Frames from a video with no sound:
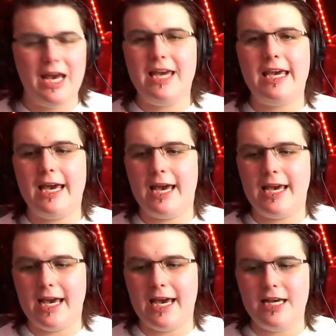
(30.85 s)

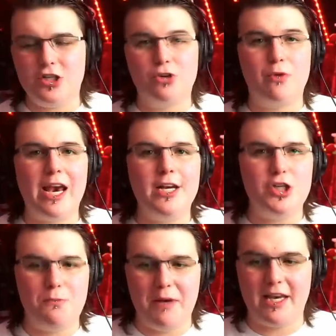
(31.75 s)
aka a
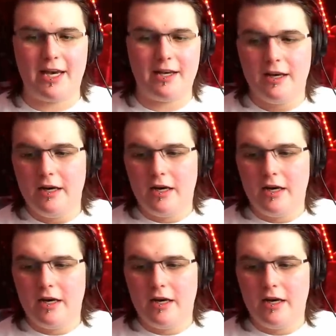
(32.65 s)
deranged bigot,